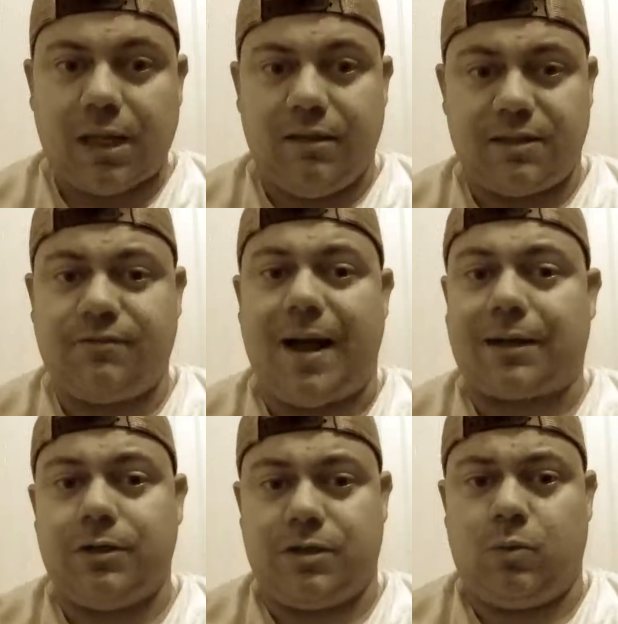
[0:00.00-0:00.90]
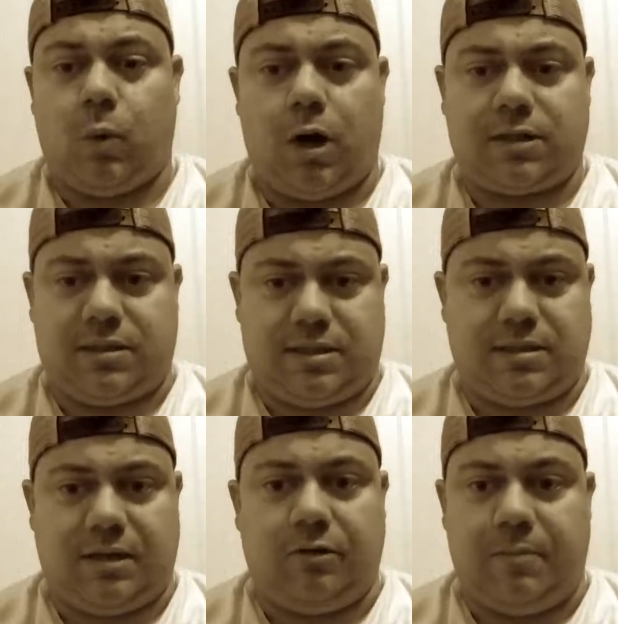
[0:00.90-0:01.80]
This factors in walks as a
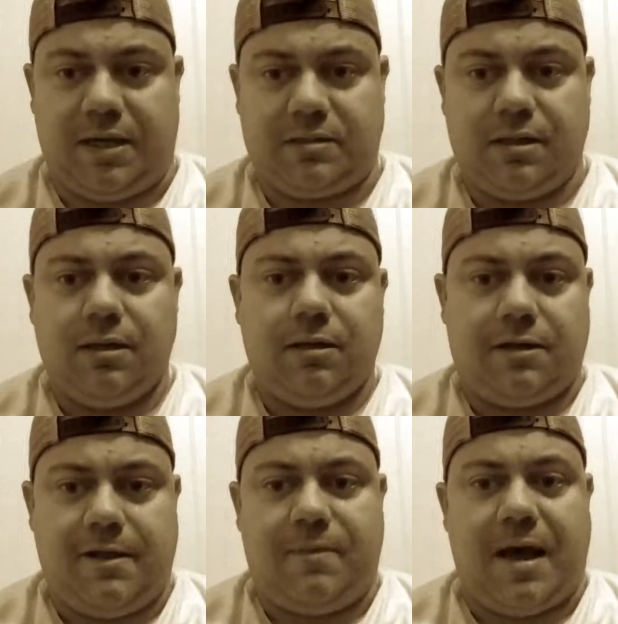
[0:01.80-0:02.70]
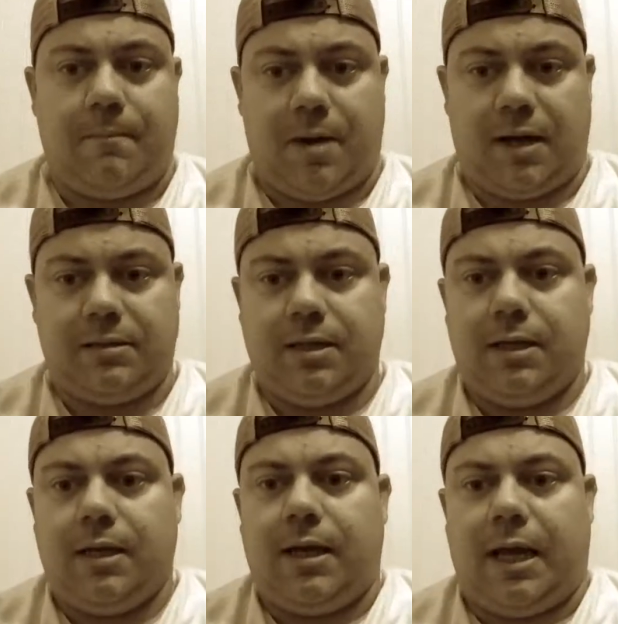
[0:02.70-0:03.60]
single base. Keep that in mind.
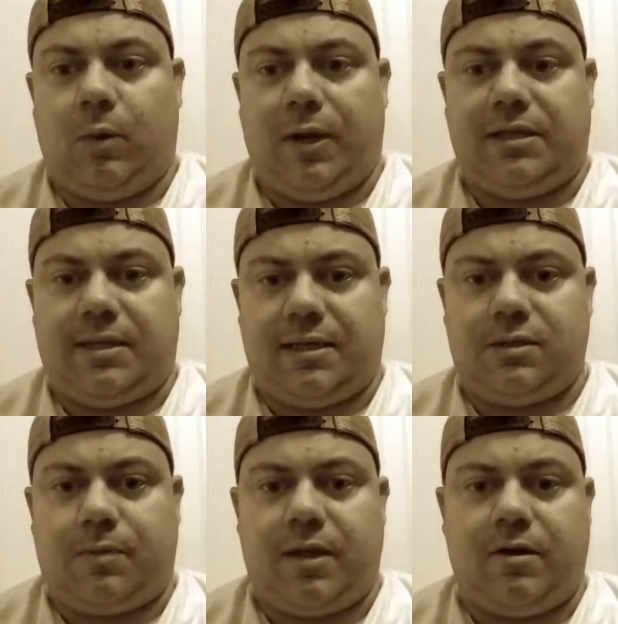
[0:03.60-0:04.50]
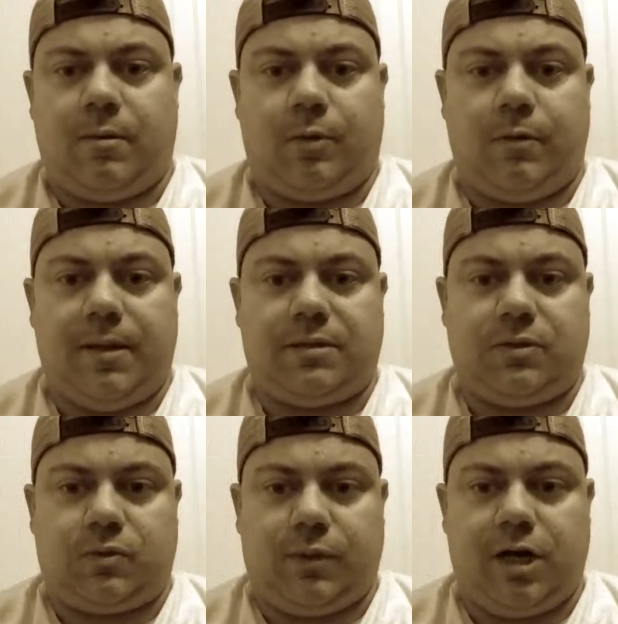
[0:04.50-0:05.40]
It weighs hits by the number of
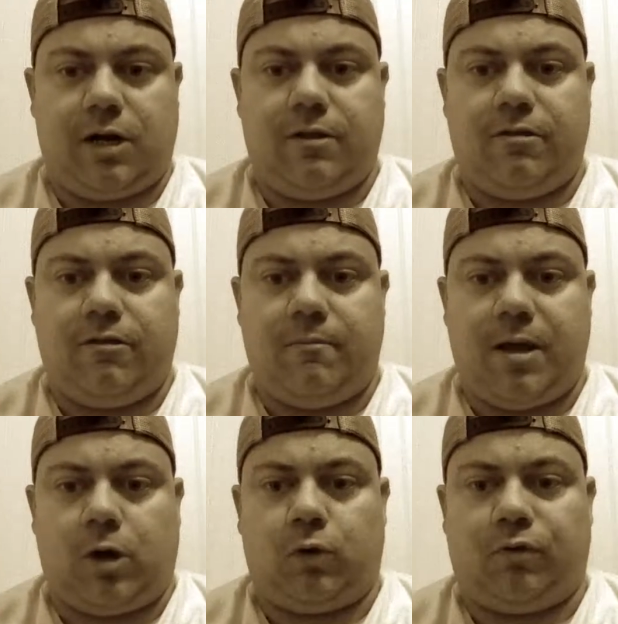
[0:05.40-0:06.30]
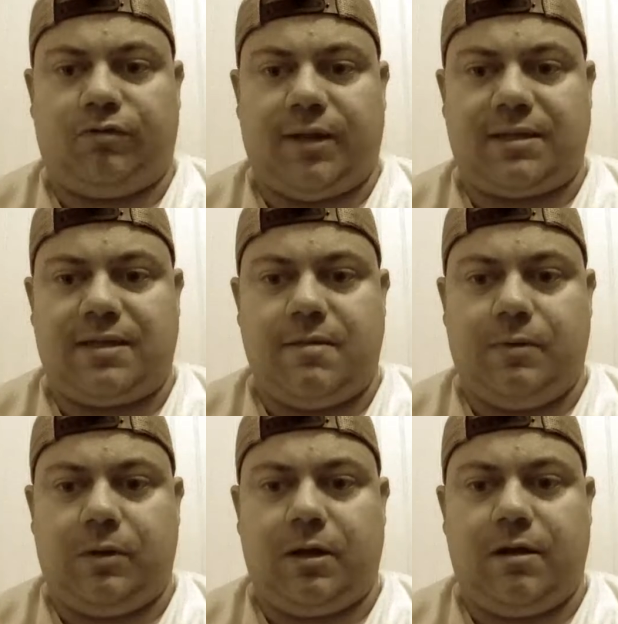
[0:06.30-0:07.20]
bases reached. The measure reflects the
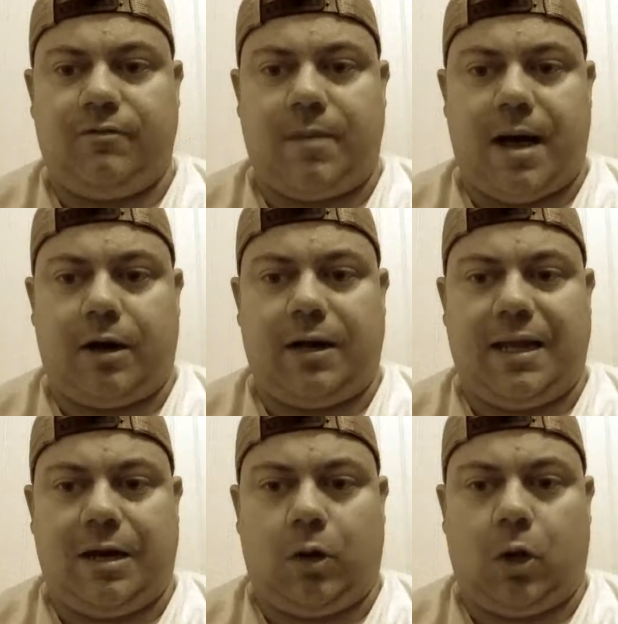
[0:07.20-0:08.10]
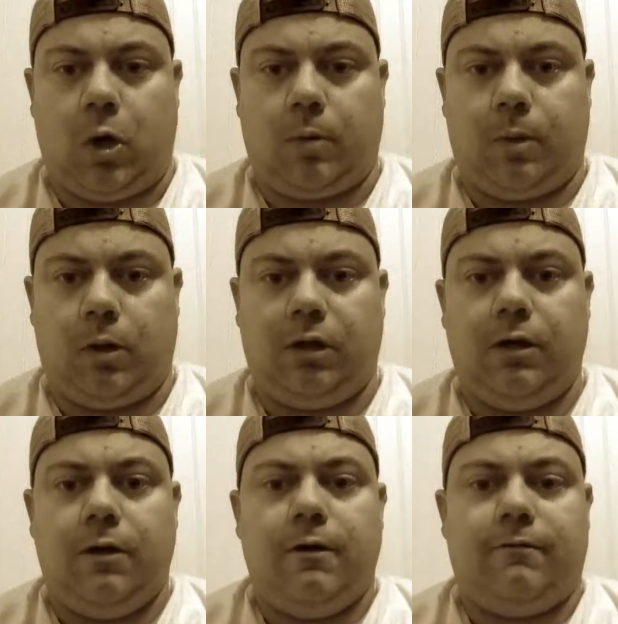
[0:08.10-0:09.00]
ability of a batter to hit a long ball
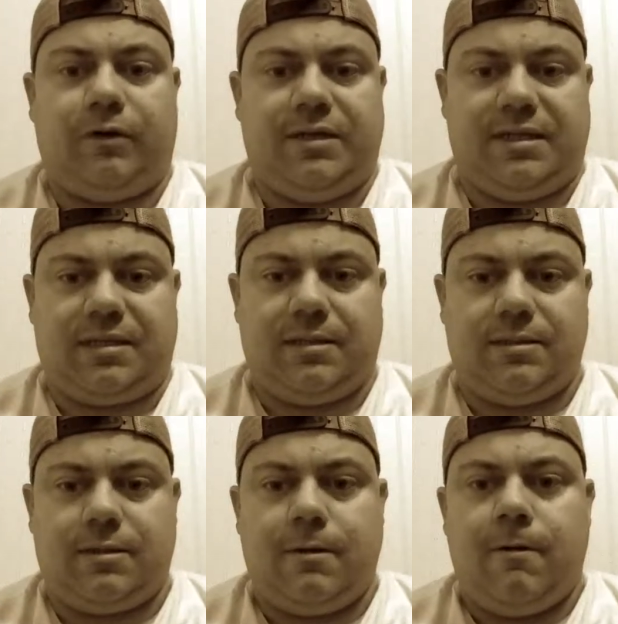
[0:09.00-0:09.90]
for distance.